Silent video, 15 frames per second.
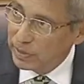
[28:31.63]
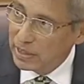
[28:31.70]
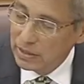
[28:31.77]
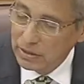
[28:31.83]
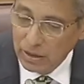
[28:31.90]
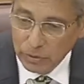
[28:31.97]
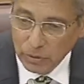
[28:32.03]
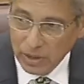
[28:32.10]

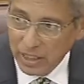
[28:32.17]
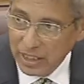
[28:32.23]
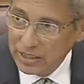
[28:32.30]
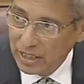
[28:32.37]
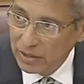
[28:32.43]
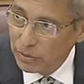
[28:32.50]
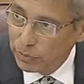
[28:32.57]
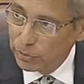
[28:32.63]
should be in
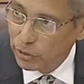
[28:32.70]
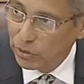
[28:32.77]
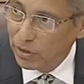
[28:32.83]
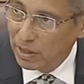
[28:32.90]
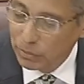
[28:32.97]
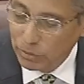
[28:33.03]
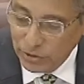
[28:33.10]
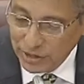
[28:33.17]
the
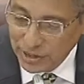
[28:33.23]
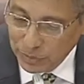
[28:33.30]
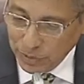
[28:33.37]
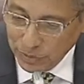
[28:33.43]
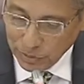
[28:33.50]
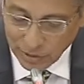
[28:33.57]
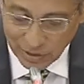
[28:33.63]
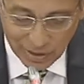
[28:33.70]
extended program,
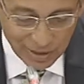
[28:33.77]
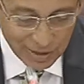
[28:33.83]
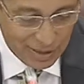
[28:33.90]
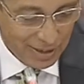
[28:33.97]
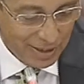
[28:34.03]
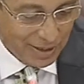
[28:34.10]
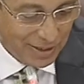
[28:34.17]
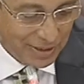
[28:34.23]
all these
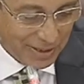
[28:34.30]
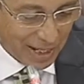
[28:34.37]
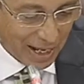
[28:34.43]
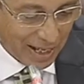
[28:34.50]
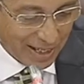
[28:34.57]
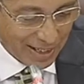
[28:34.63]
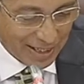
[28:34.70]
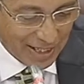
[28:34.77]
people
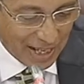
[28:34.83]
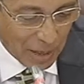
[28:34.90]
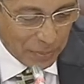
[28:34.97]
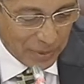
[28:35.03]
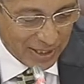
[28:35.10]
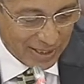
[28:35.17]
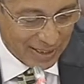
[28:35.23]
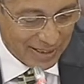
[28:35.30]

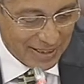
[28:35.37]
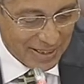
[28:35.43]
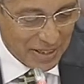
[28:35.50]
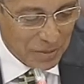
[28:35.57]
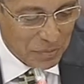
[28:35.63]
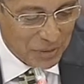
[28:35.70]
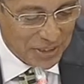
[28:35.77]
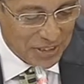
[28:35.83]

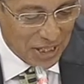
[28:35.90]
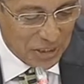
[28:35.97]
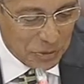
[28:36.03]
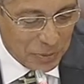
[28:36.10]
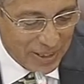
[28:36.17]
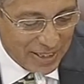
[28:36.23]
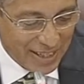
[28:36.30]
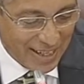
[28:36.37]
clapping.
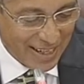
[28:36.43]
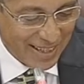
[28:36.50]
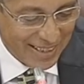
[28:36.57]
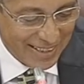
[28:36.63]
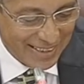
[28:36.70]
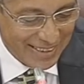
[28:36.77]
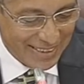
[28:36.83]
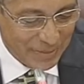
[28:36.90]
Mr.
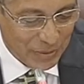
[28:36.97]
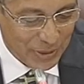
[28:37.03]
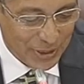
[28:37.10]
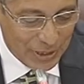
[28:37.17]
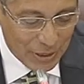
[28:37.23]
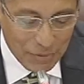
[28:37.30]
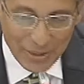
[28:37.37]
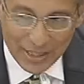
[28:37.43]
Speaker,
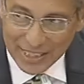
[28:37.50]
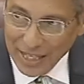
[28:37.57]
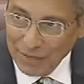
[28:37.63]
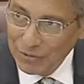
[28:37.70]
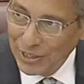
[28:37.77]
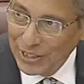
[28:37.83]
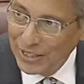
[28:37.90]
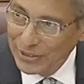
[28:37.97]
because
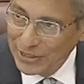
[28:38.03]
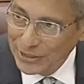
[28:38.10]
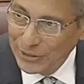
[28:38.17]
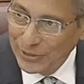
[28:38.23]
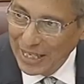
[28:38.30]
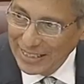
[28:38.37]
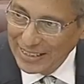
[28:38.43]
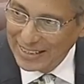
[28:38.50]
obviously I've
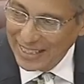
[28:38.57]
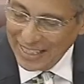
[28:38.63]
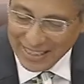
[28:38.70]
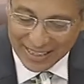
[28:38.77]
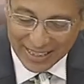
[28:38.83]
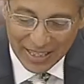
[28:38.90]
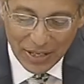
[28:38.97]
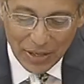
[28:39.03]
not understood
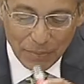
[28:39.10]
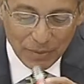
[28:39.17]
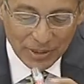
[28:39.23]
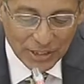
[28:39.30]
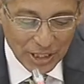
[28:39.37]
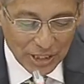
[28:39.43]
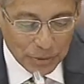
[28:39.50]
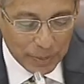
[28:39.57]
anything.
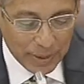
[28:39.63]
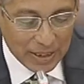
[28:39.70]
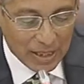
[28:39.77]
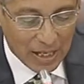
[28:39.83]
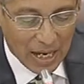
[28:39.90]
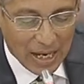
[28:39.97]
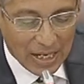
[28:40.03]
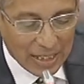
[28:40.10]
Mr.
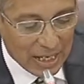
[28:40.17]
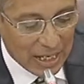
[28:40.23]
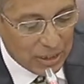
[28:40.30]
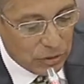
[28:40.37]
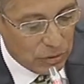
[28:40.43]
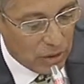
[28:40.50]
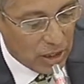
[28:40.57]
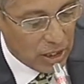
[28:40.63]
Speaker,
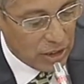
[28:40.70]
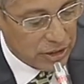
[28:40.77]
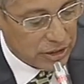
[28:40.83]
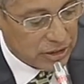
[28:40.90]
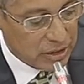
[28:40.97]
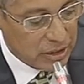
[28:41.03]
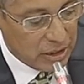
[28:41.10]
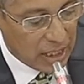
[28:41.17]
I'd like
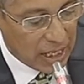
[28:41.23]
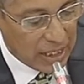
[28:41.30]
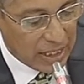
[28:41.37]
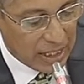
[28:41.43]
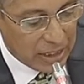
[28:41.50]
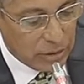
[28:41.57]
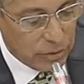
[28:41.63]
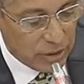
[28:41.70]
to
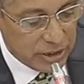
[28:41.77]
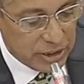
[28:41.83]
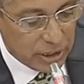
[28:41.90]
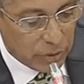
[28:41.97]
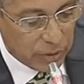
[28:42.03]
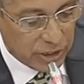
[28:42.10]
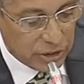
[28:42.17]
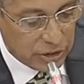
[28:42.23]

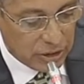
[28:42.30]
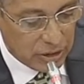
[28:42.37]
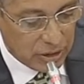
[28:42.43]
ask a